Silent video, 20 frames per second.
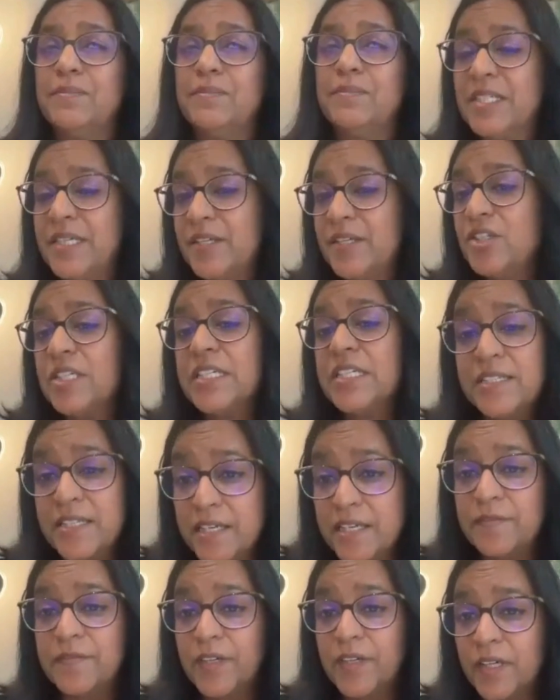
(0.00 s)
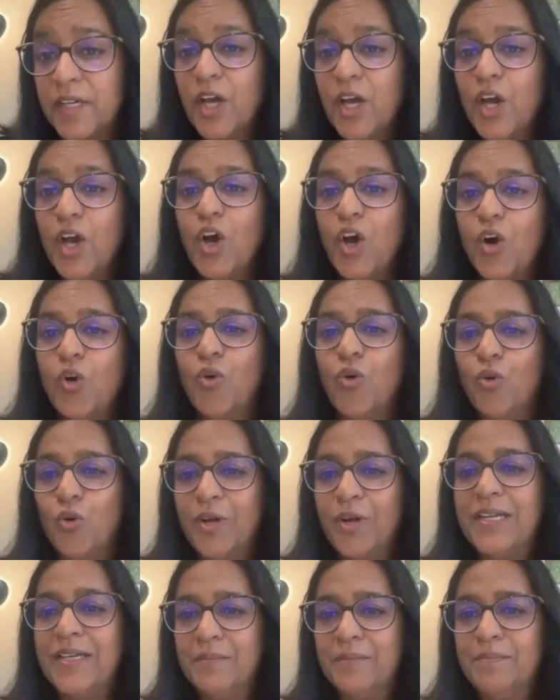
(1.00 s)
potentially safer
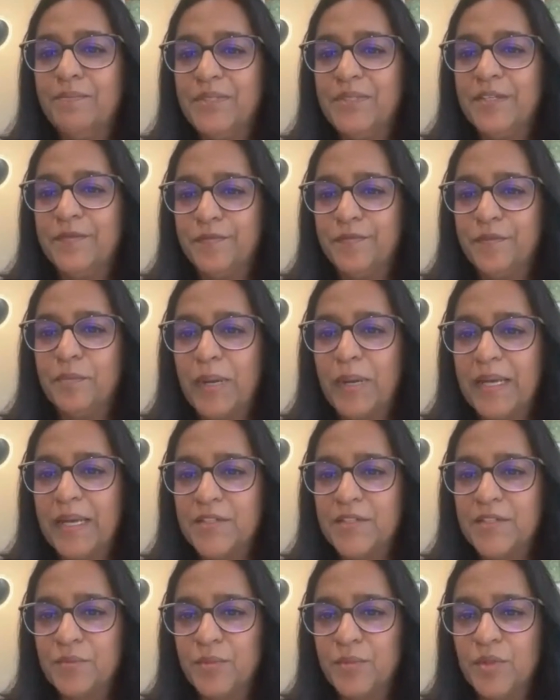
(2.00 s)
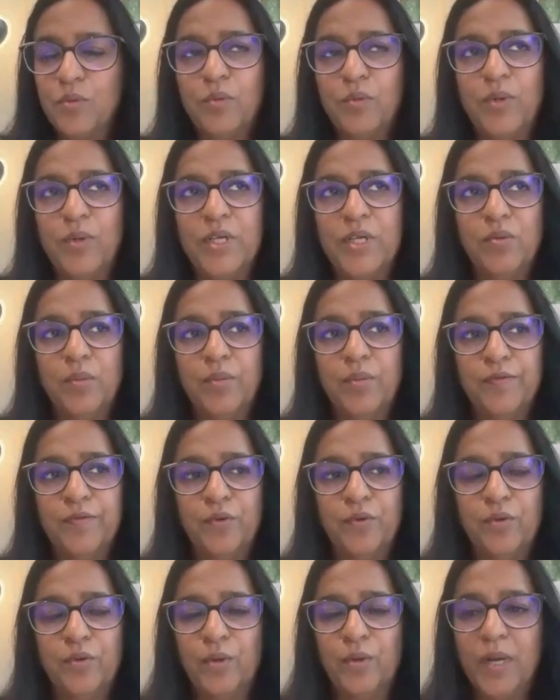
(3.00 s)
or in a different place from you where you were
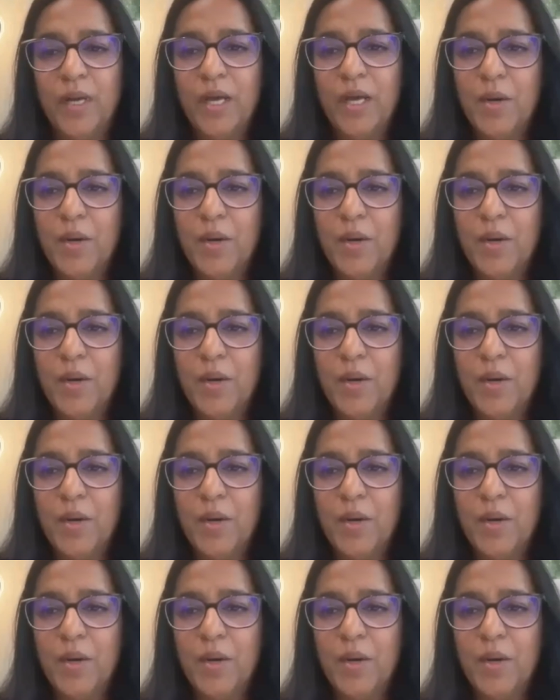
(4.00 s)
before.